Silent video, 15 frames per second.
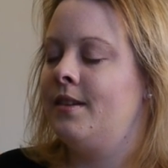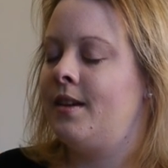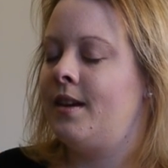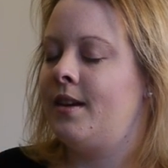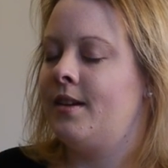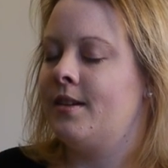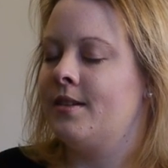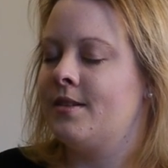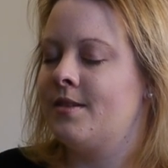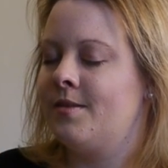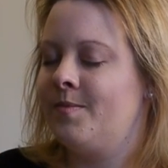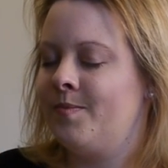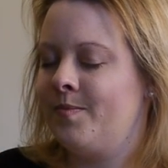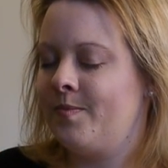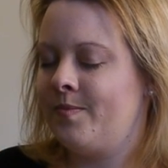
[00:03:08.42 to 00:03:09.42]
And,
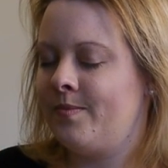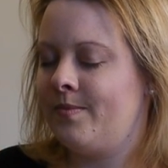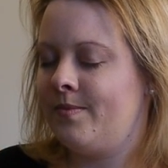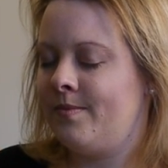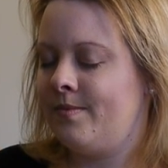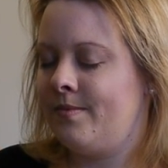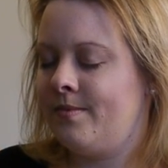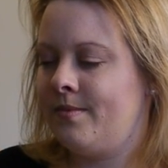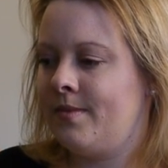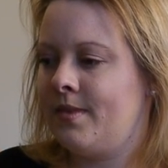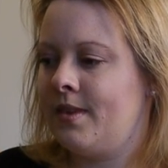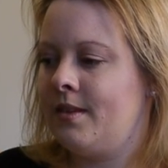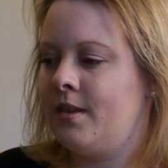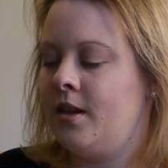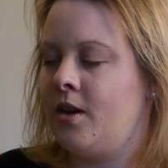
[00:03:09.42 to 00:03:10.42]

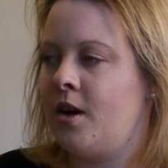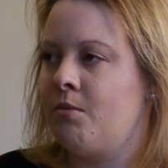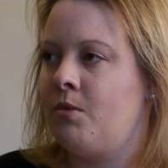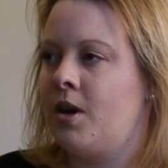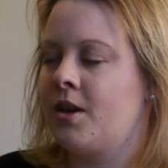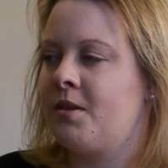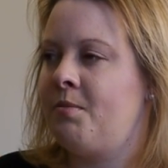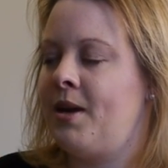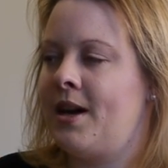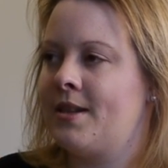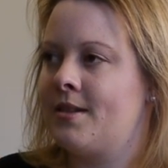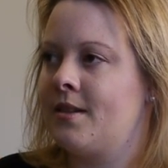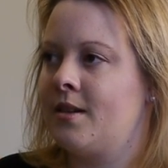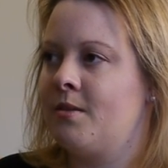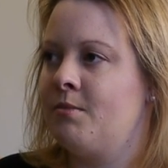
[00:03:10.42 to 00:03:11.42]
you know, I walked
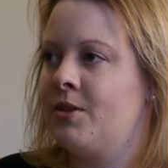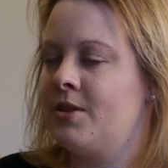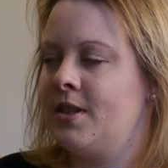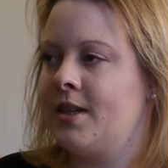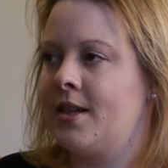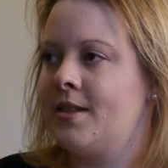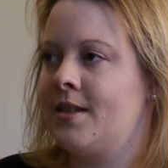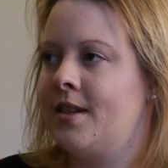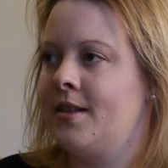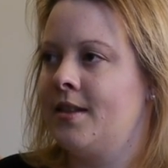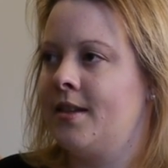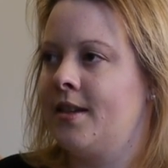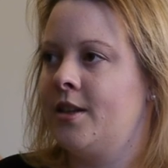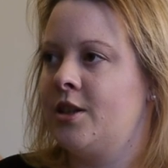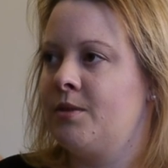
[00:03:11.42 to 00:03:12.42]
past a couple, mostly I stayed in the
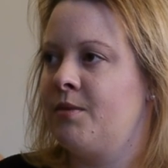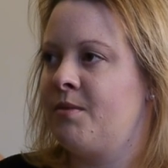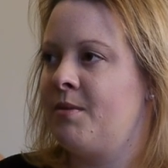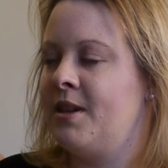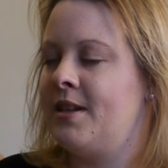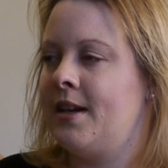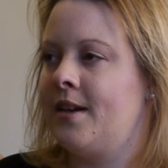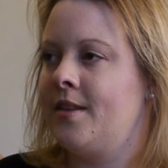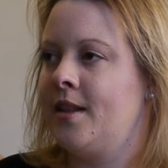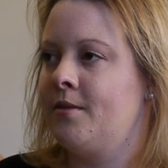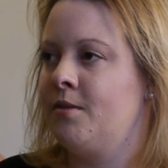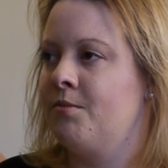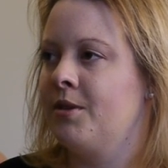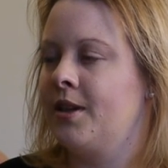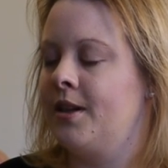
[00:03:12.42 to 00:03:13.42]
kitchen with my dad, and they
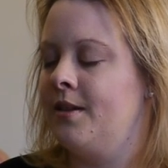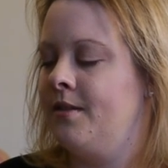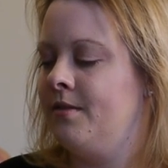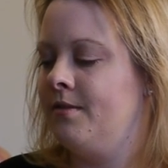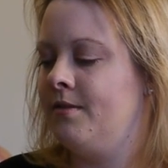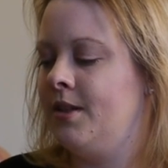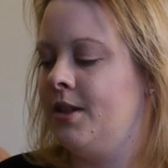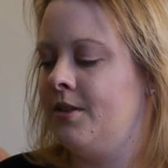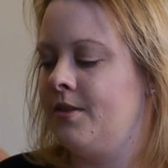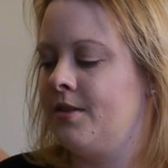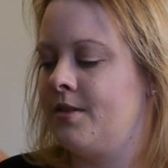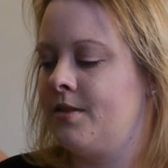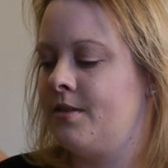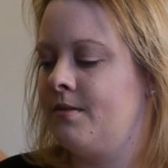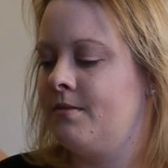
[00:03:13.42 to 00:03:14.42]
would bring in, you know,
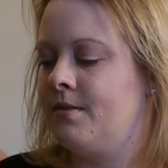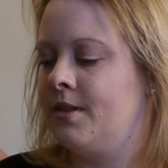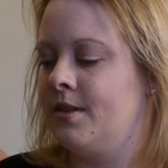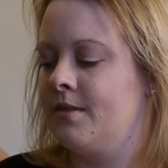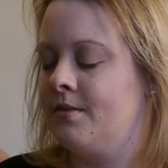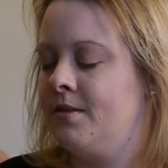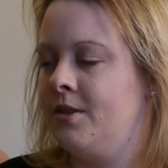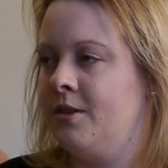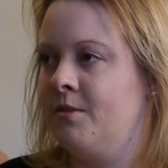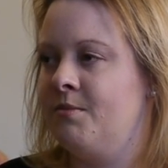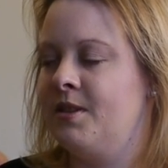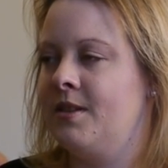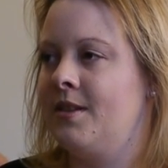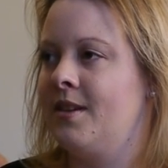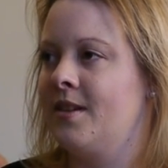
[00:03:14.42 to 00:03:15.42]
these
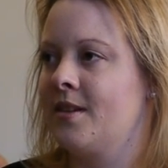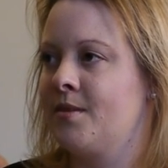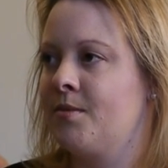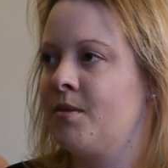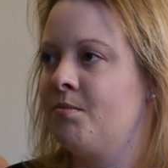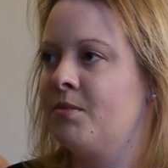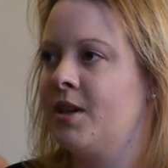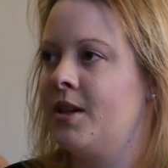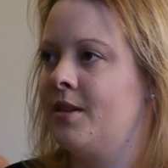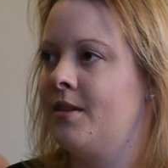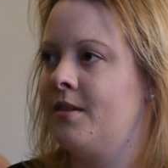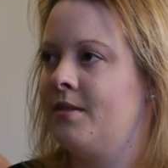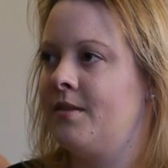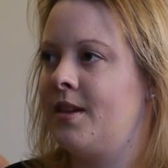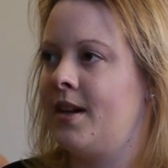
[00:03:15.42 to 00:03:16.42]
tubes and things with blood,
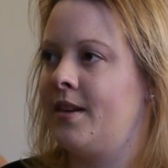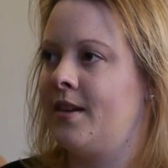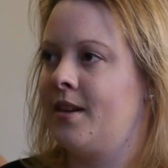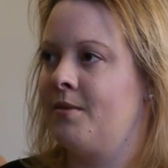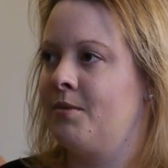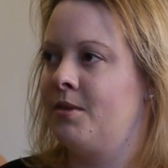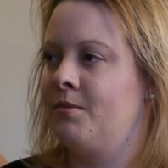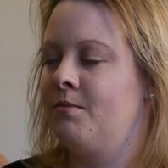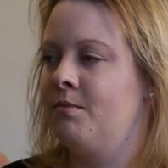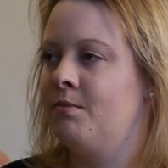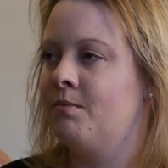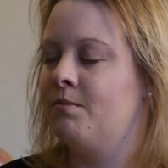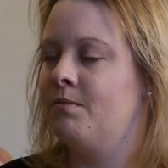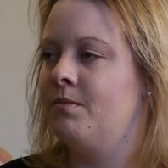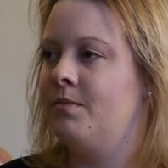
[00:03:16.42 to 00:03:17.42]
and dad and I would,
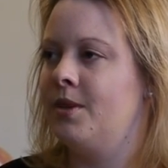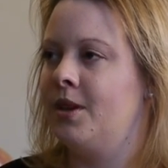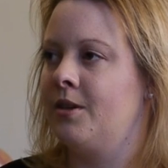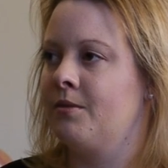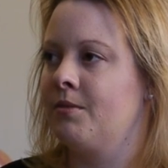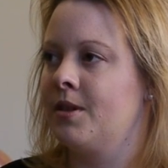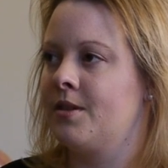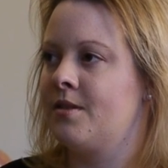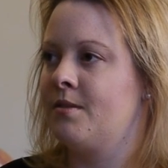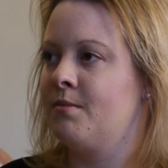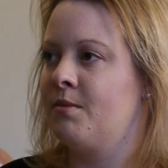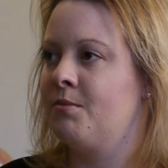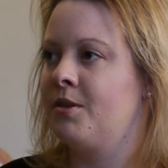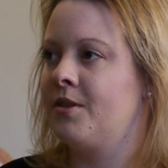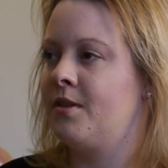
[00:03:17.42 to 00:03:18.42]
you know, rinse them
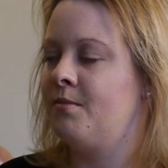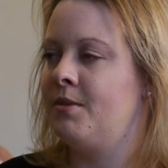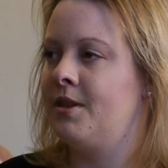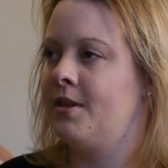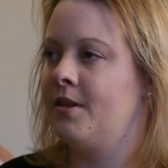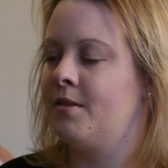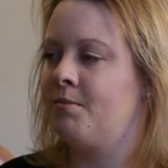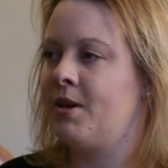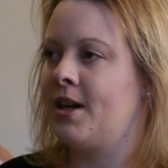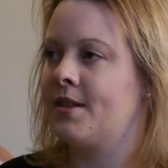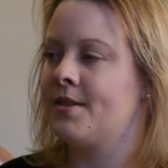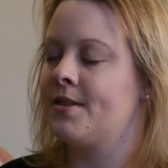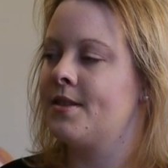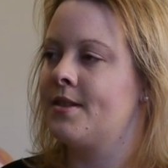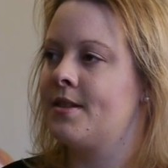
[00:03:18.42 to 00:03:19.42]
and put them in the
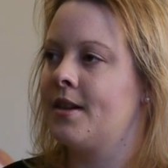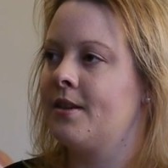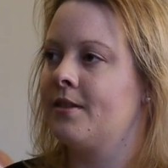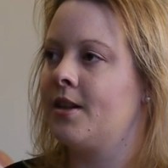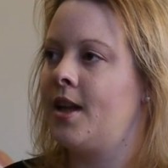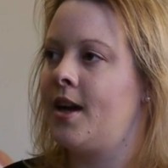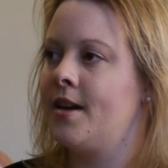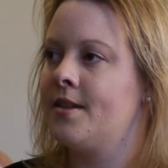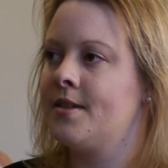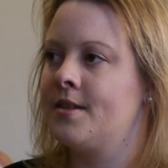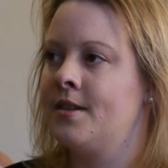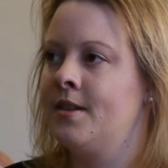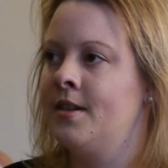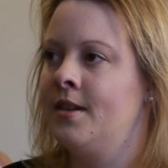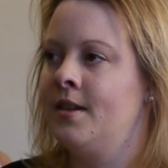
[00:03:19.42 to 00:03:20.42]
pots to sterilize,
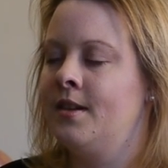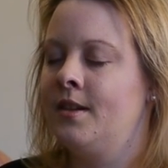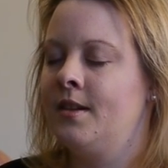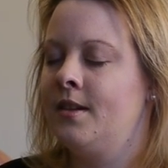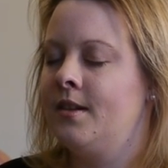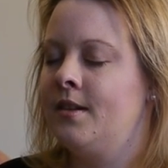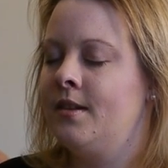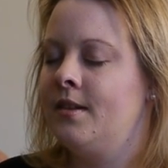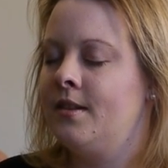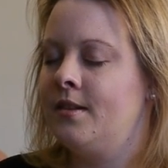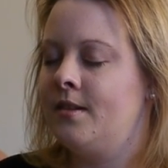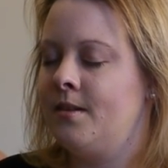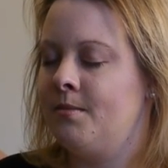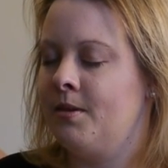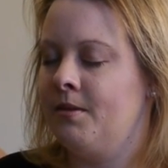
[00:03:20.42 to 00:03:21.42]

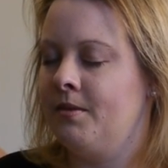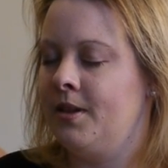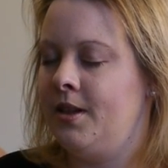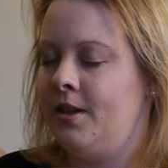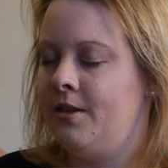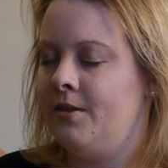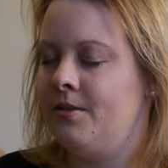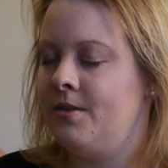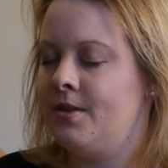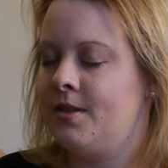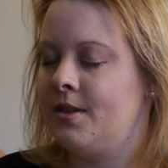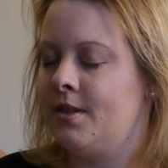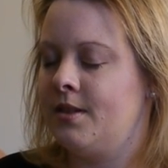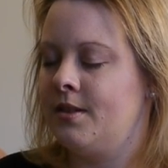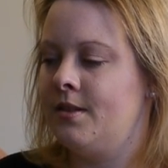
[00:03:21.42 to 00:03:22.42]
to be reused.
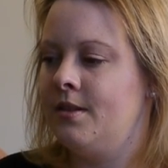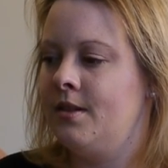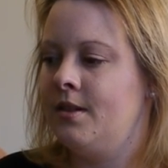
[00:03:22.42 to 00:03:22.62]
And